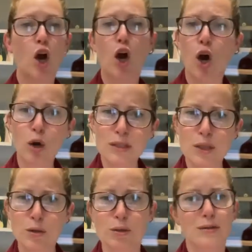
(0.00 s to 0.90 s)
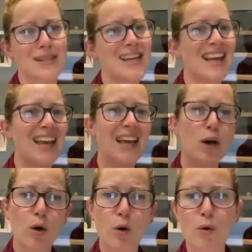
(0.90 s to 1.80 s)
corridors,
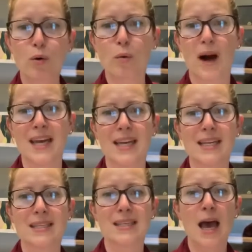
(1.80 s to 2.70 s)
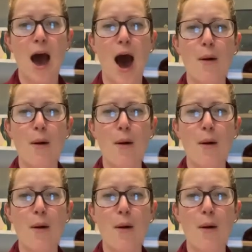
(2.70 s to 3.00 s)
inner hallways,